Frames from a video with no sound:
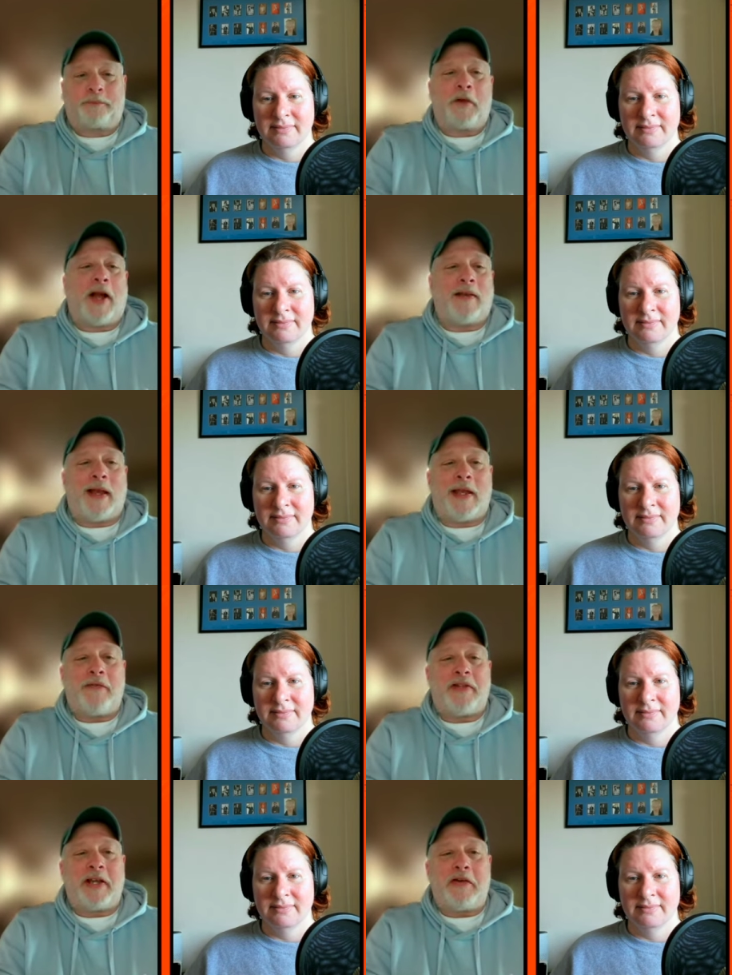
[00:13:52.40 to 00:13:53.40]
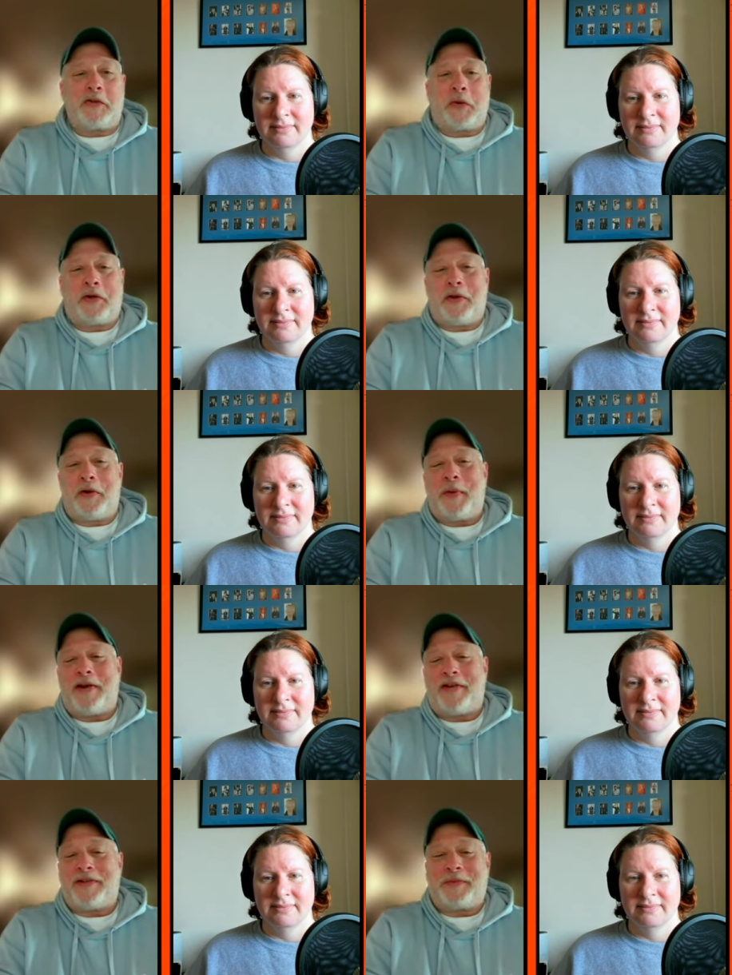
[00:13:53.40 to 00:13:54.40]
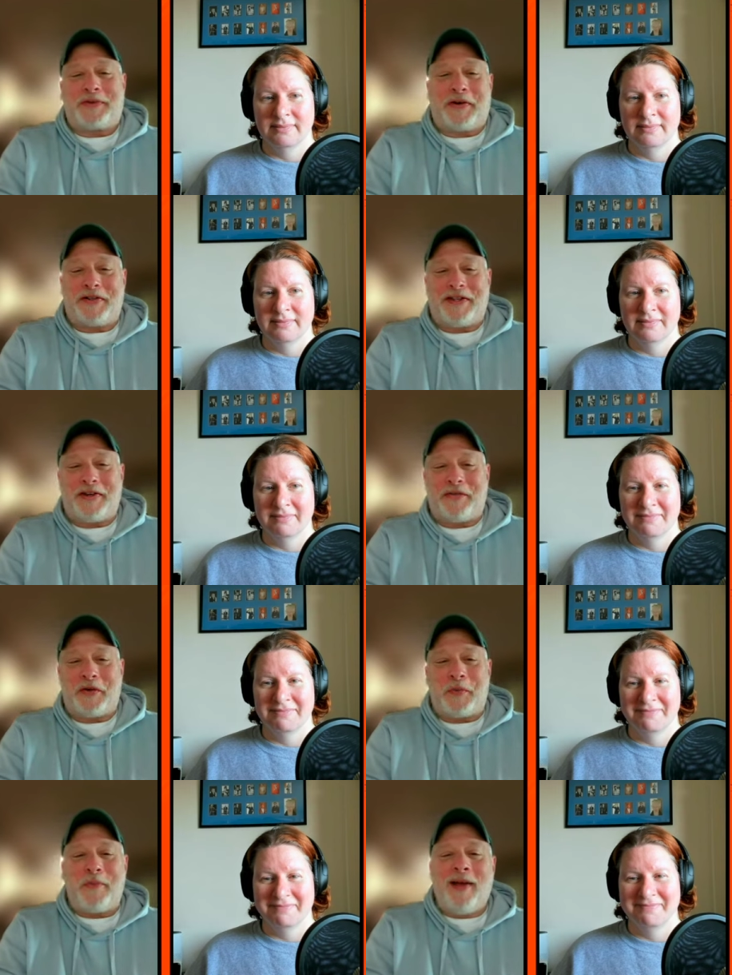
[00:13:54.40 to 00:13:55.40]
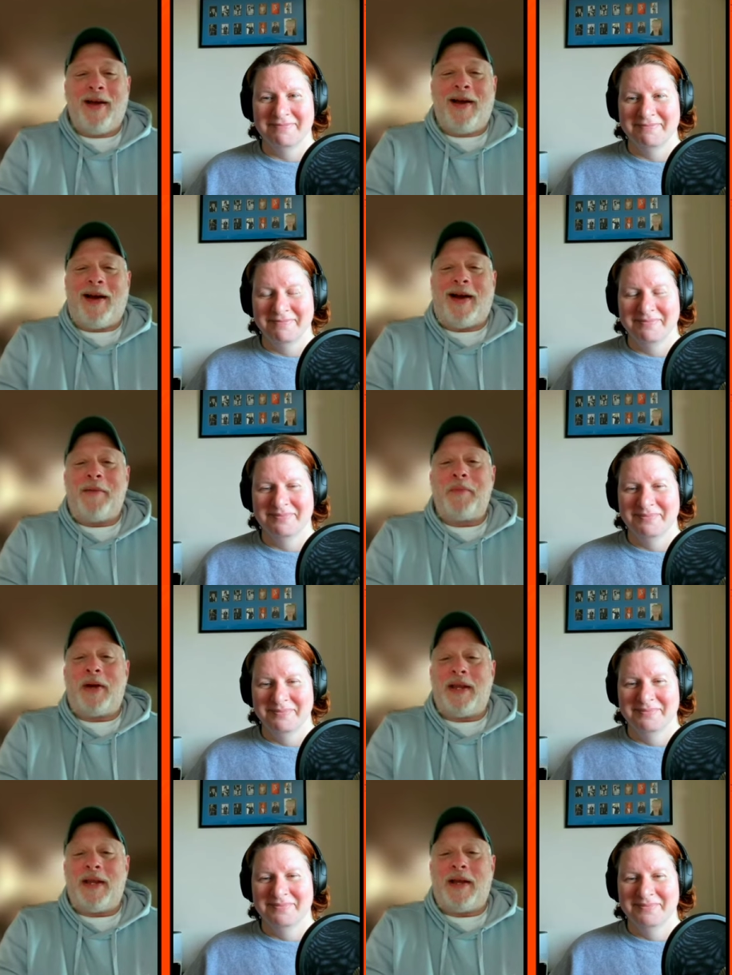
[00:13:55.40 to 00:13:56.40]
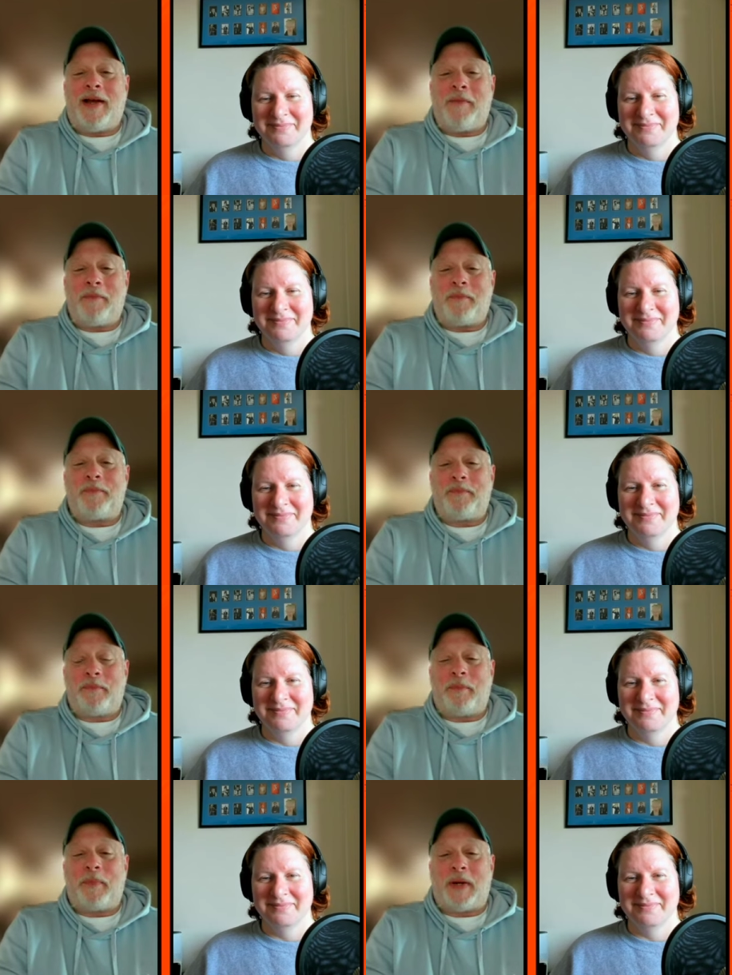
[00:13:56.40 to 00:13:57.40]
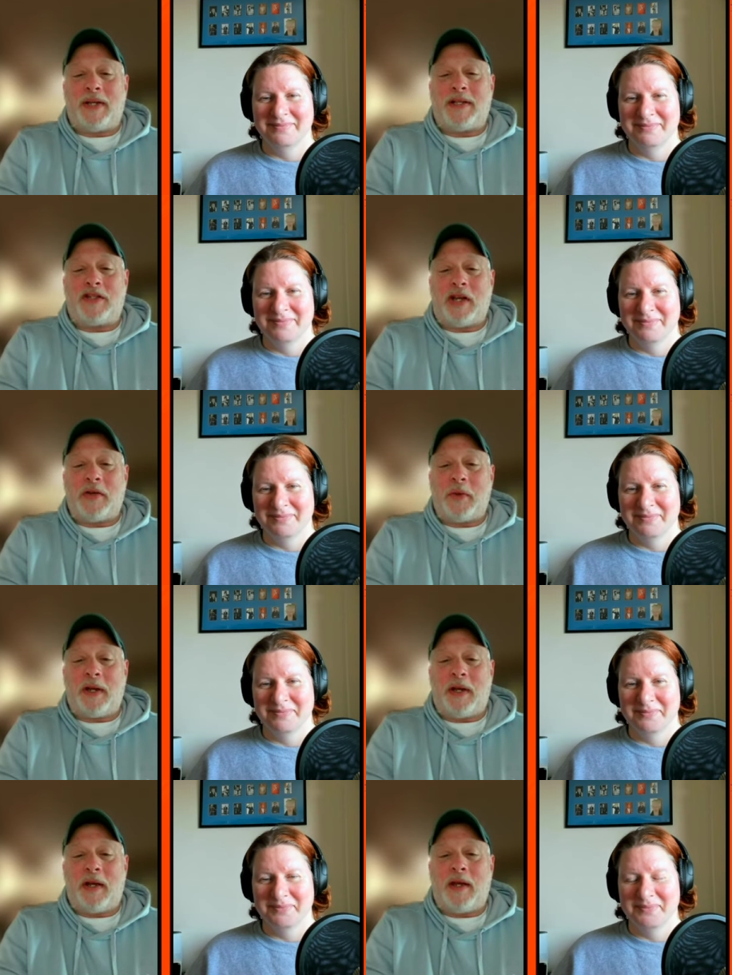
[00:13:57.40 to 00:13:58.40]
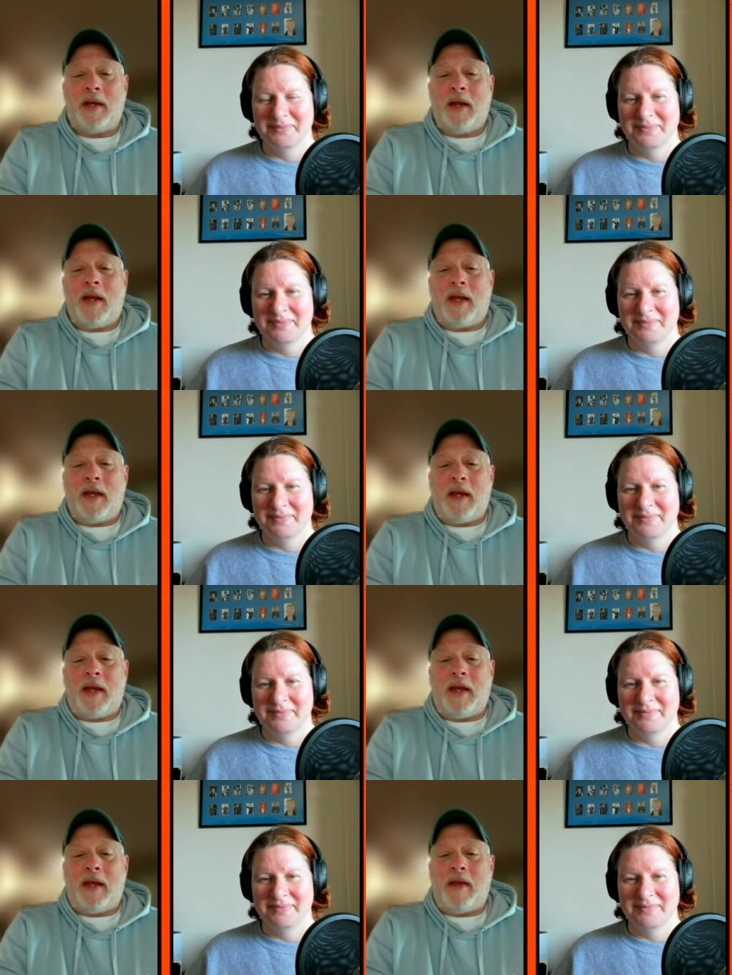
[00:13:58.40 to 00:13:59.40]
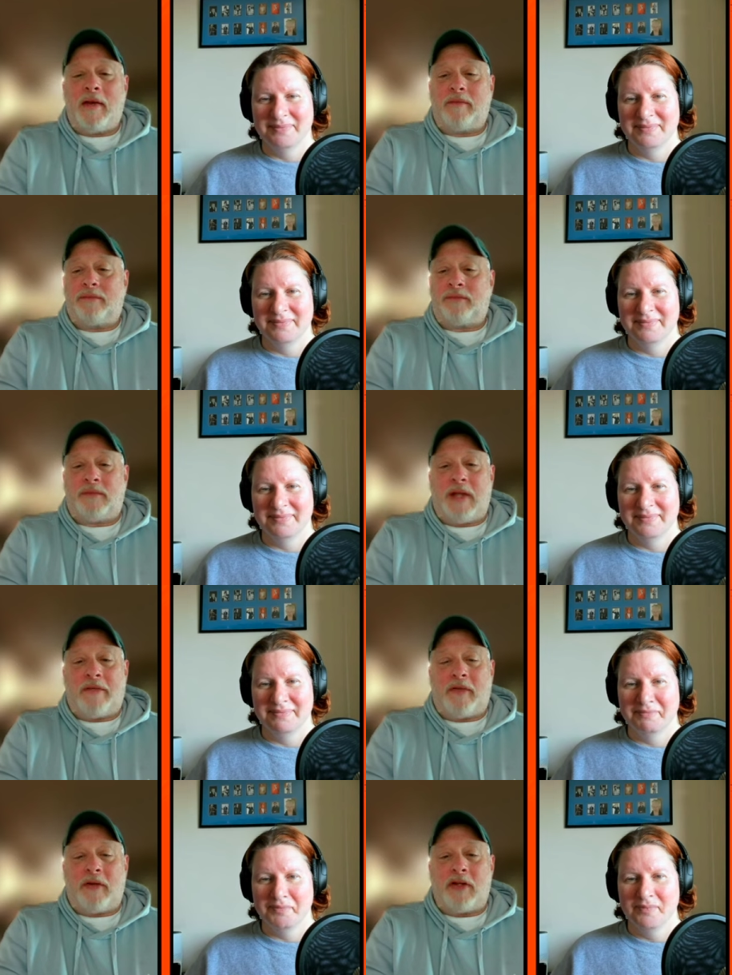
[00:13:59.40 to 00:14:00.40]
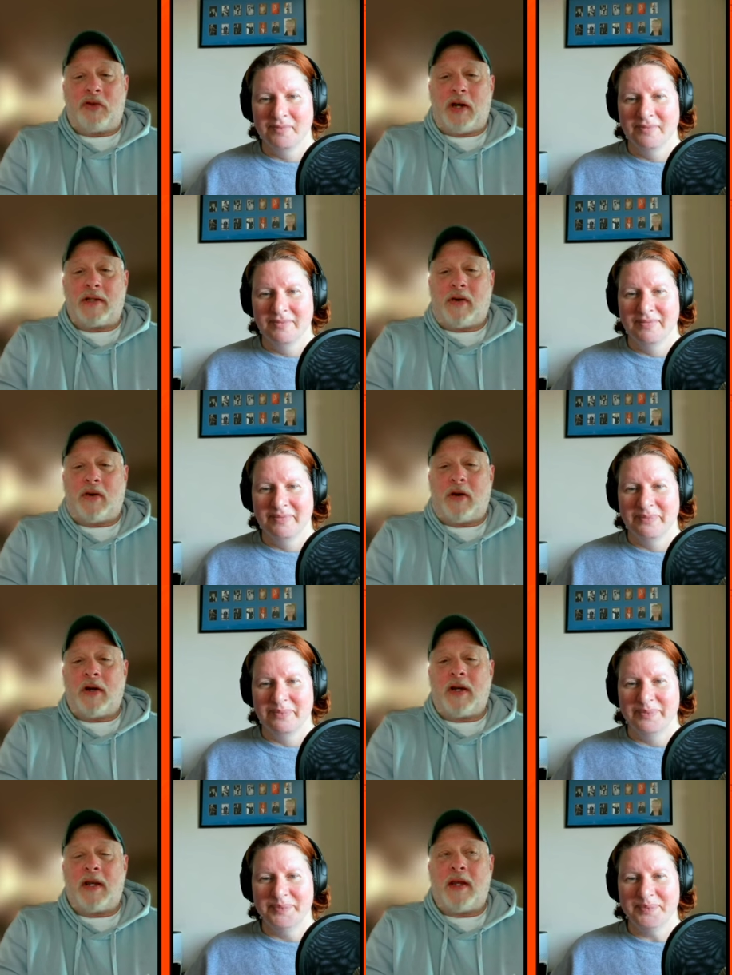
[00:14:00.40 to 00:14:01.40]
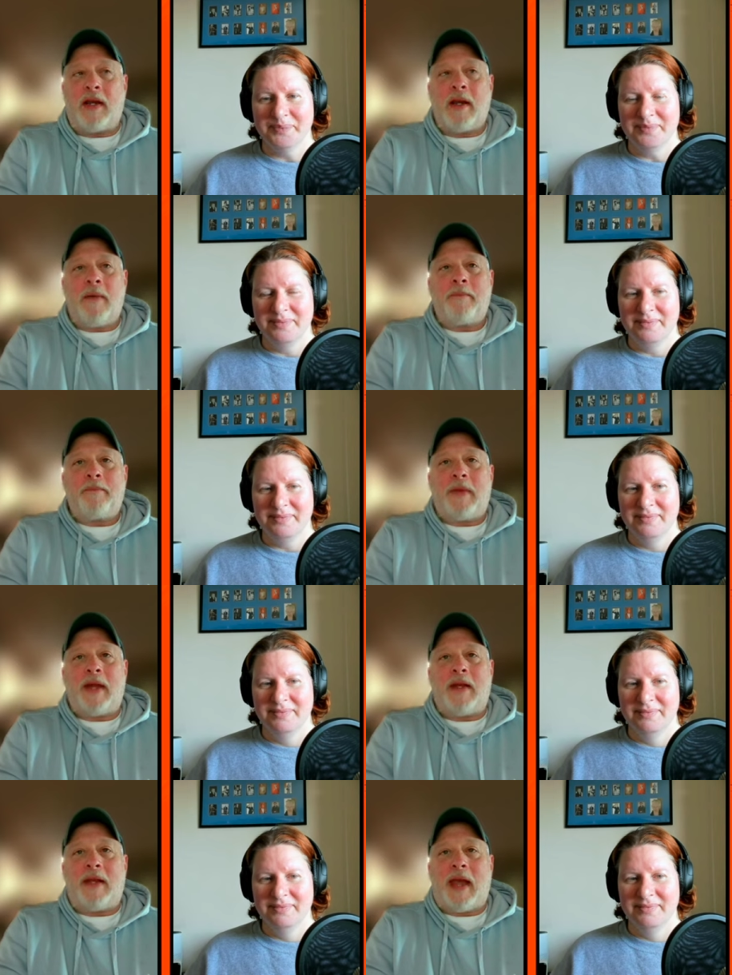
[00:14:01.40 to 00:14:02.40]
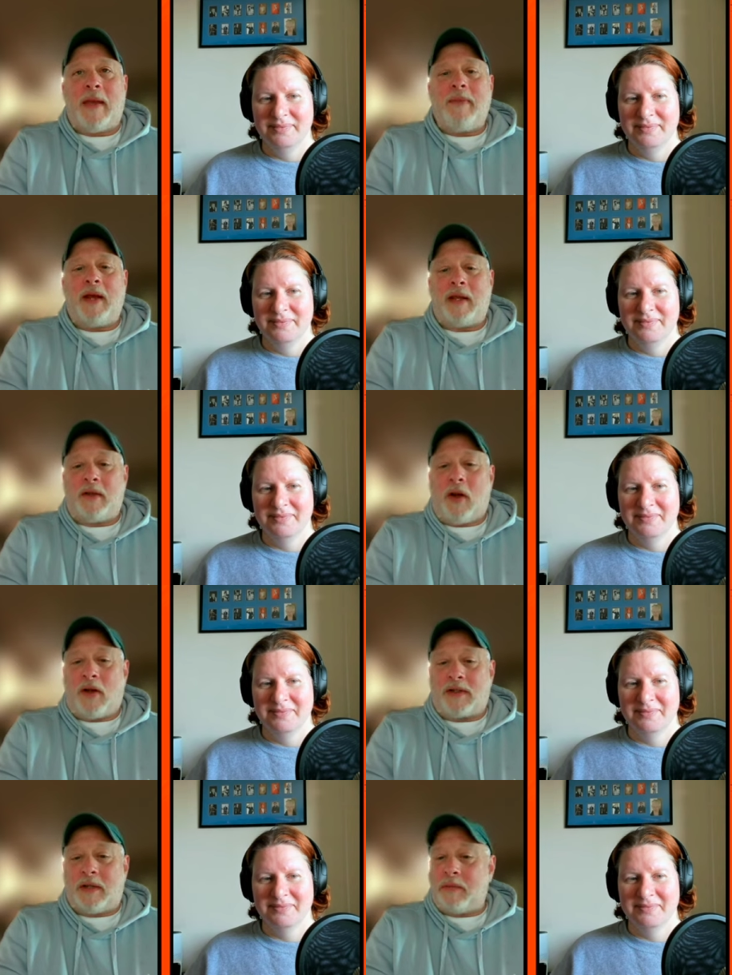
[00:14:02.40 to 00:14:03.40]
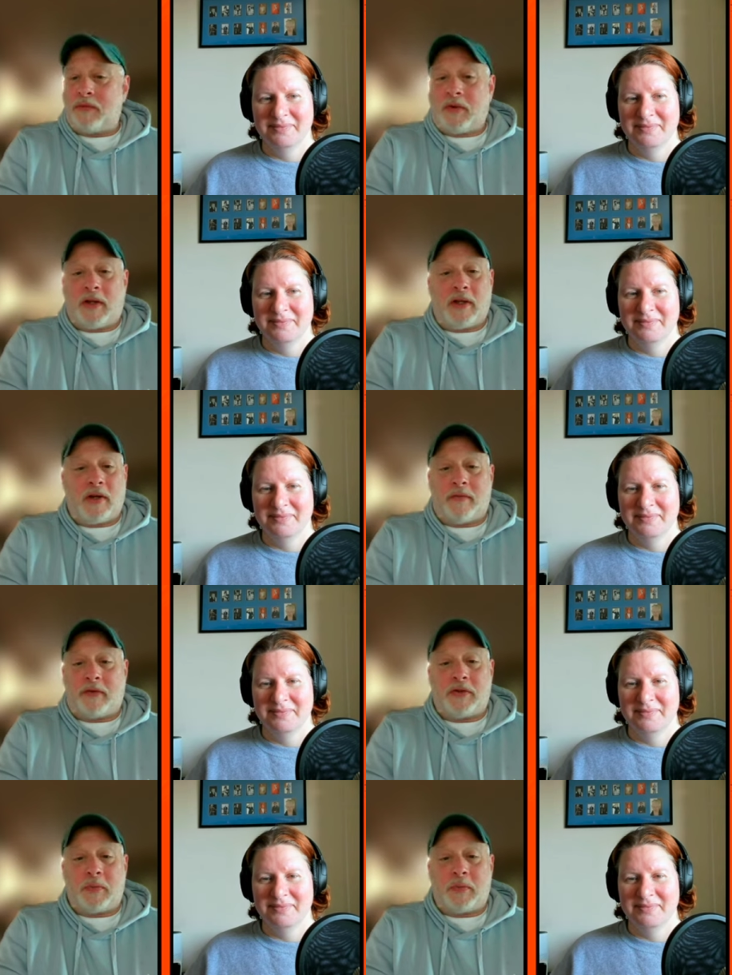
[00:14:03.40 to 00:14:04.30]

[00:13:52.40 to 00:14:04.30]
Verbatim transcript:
Speaker 1: I'd like if his English were a little better because it was hard to interview him. Um, but he um, but he's a genuine kid. He definitely tries hard. He in the game that he lost, he was really good for two